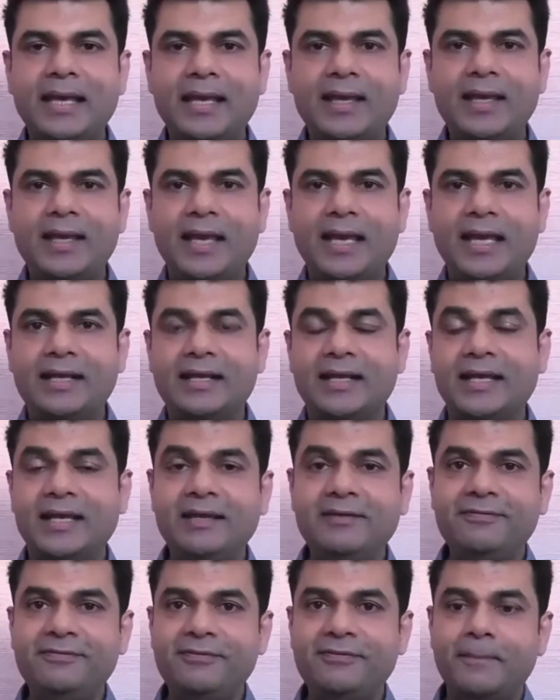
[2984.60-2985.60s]
And
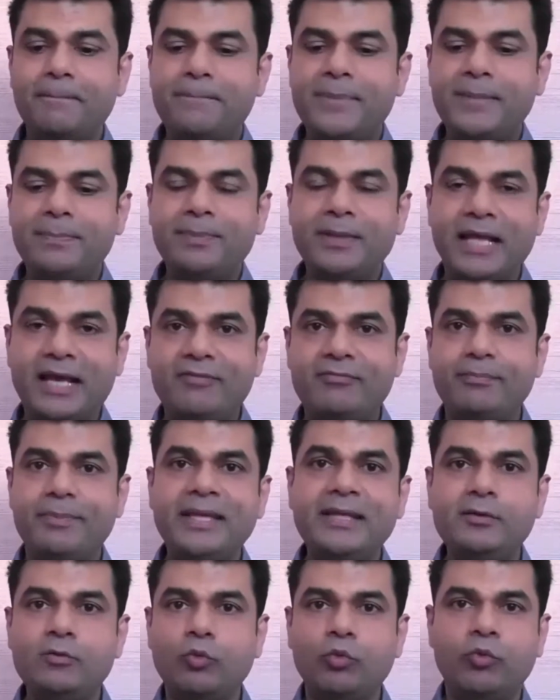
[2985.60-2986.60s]
if people have
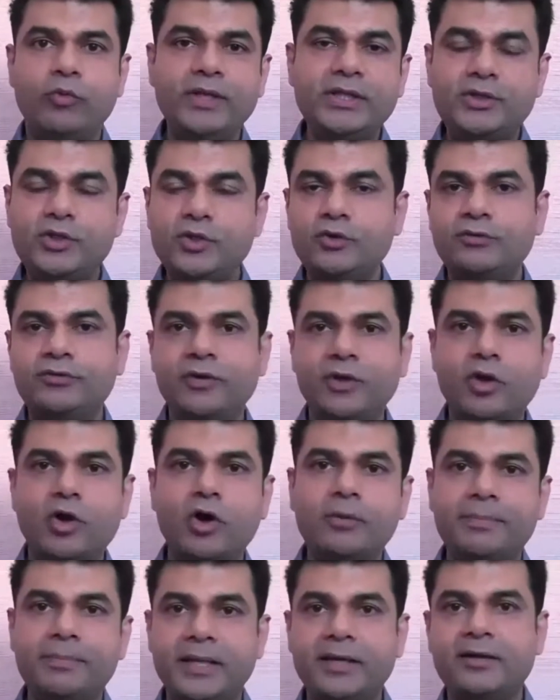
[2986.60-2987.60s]
been with you for a
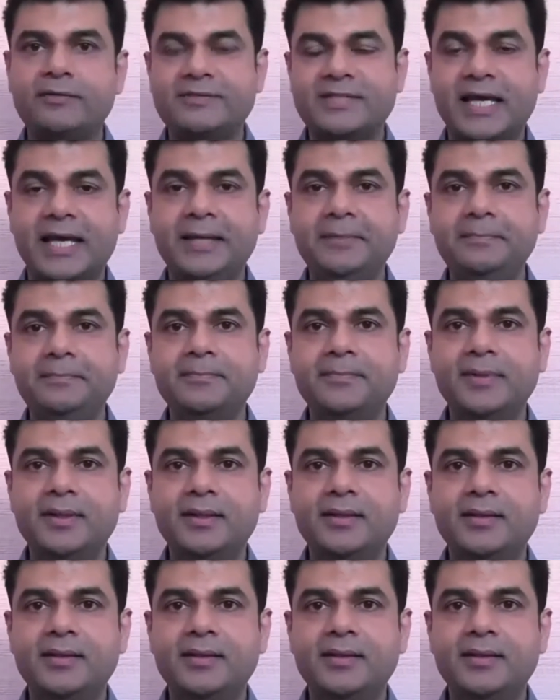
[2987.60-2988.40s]
long period of time,